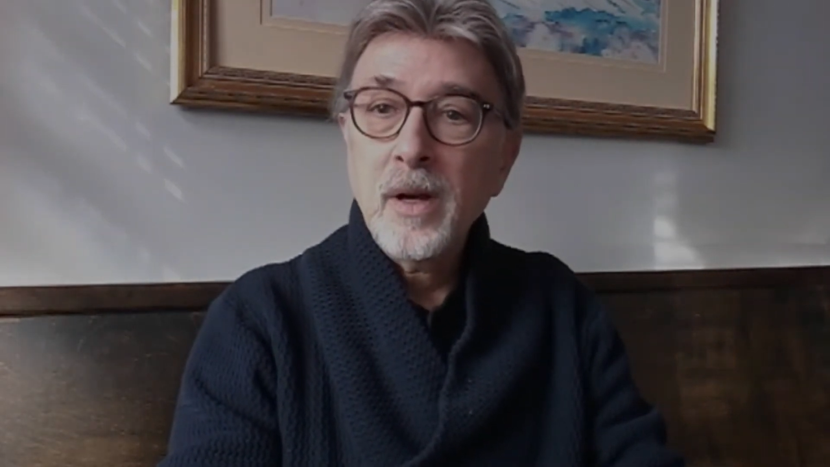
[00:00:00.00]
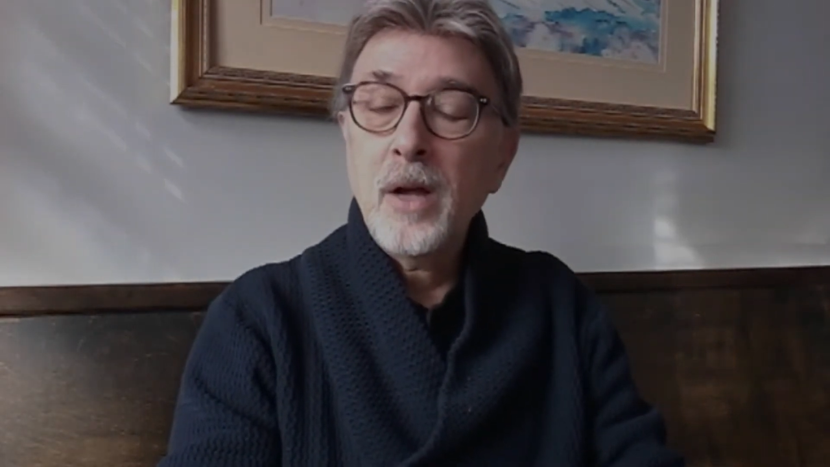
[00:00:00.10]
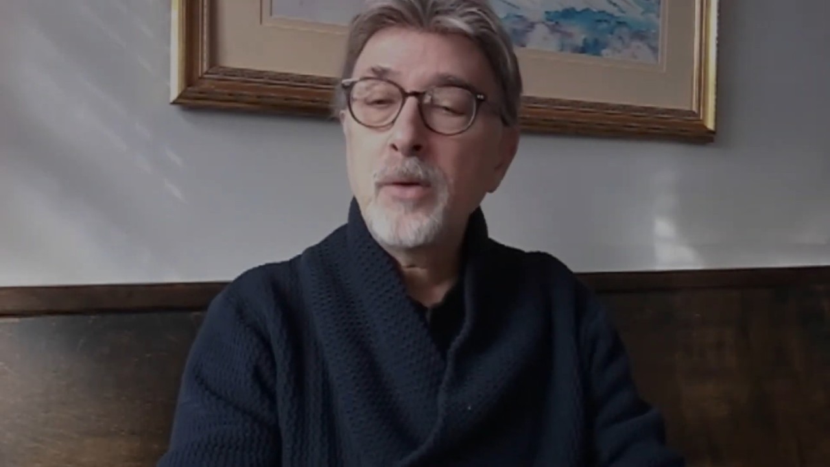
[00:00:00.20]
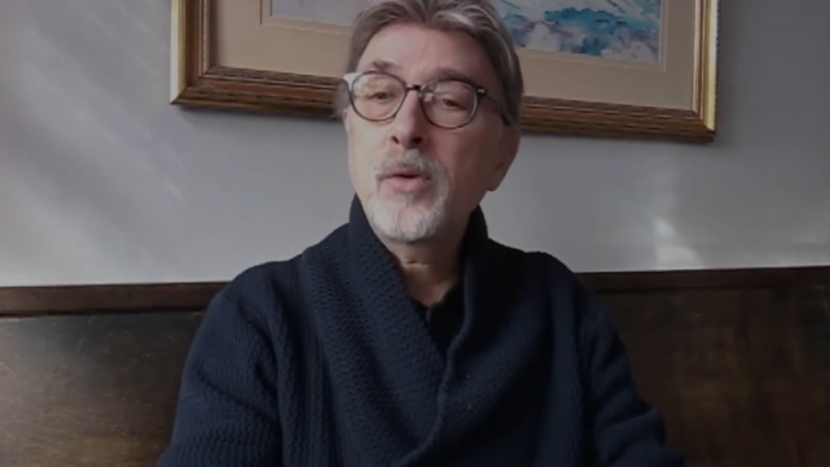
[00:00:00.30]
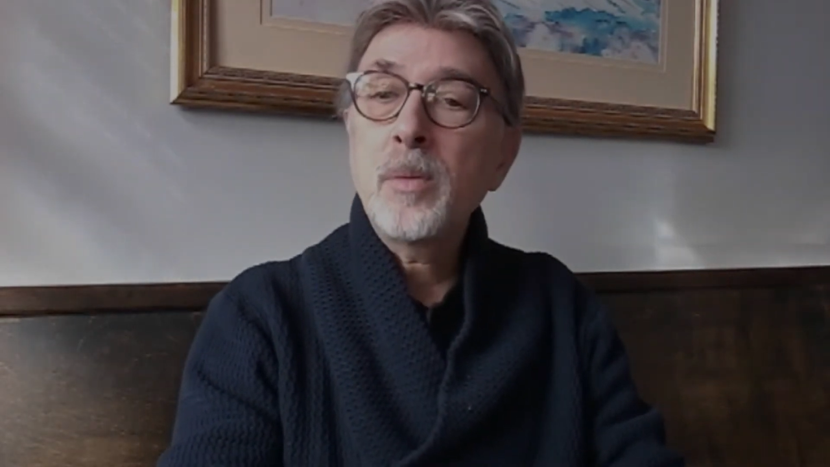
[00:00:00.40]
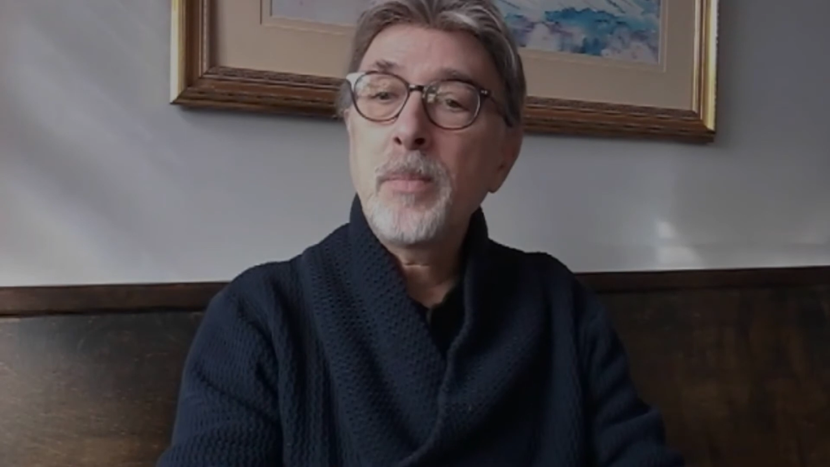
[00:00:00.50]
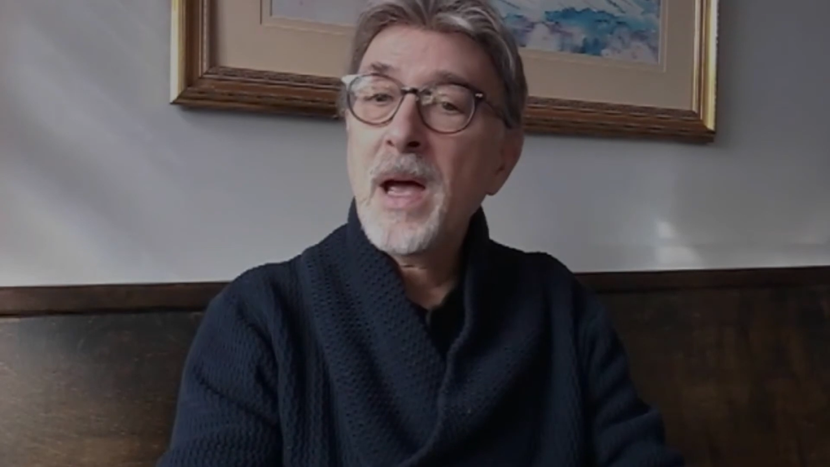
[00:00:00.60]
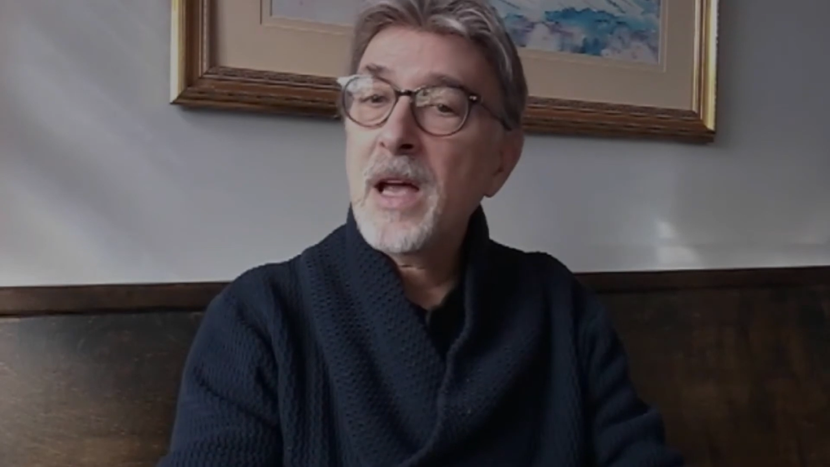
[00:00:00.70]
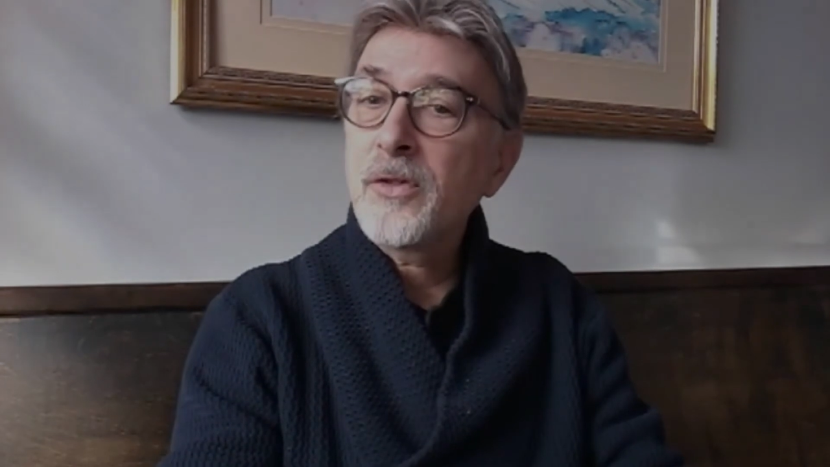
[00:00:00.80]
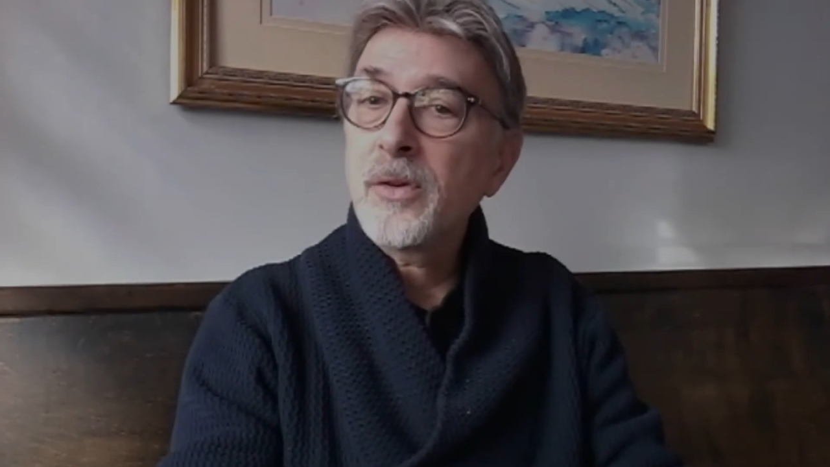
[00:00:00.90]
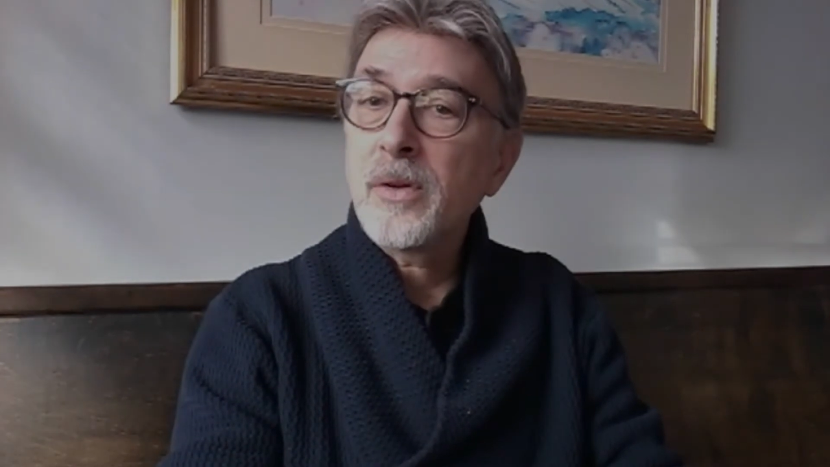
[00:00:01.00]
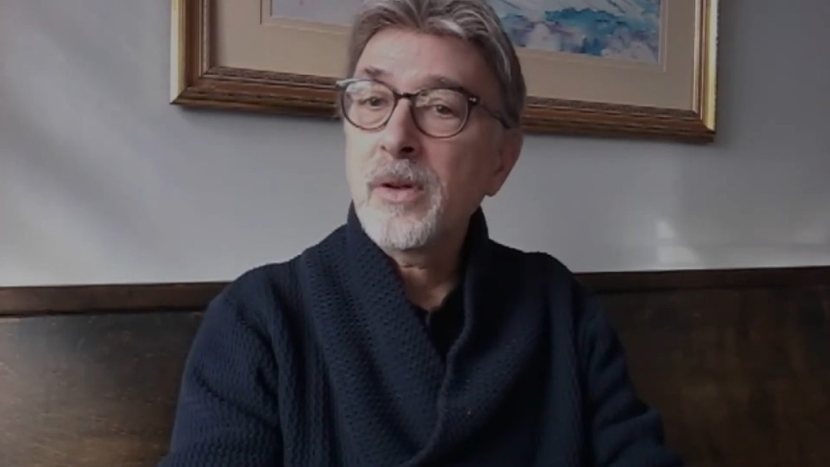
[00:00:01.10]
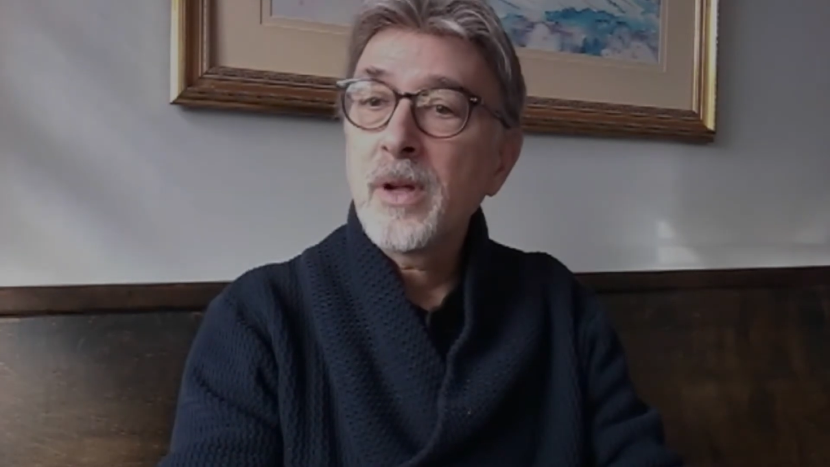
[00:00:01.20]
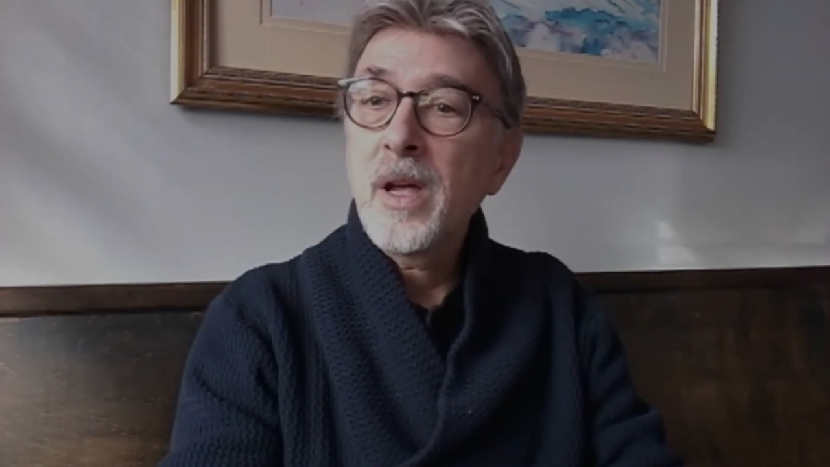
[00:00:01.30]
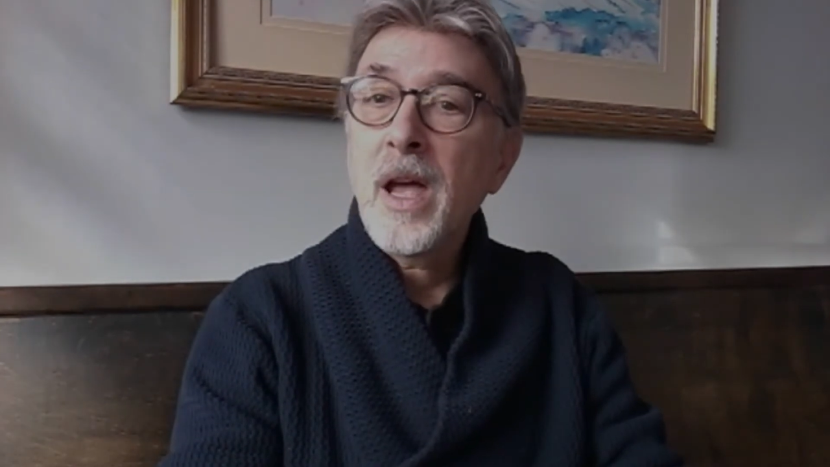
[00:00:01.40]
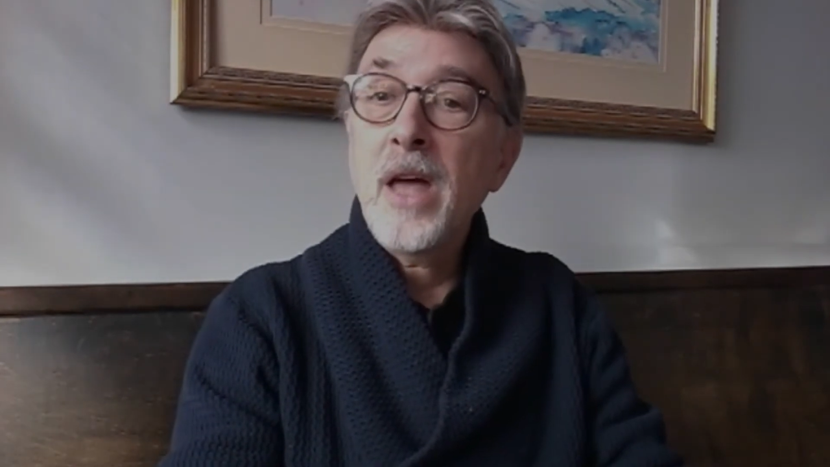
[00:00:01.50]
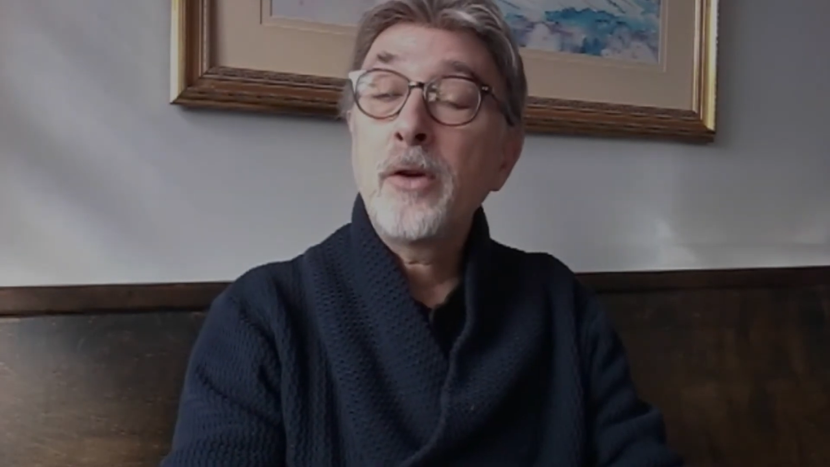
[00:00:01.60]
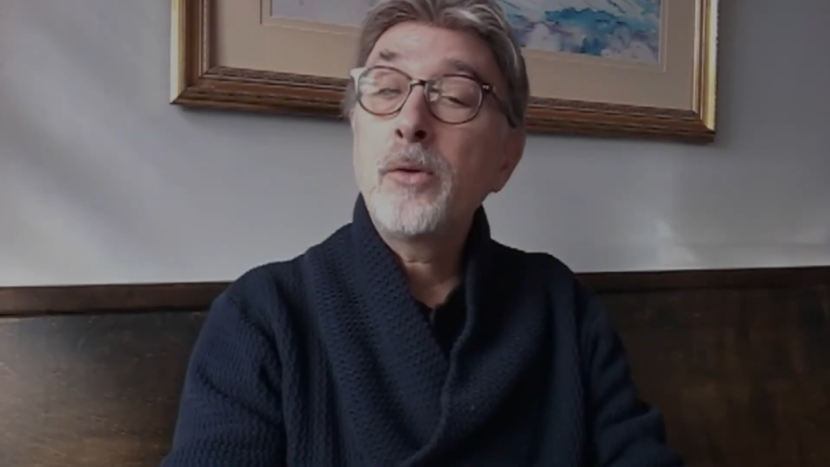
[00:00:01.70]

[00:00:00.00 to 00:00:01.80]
a new compassion, and a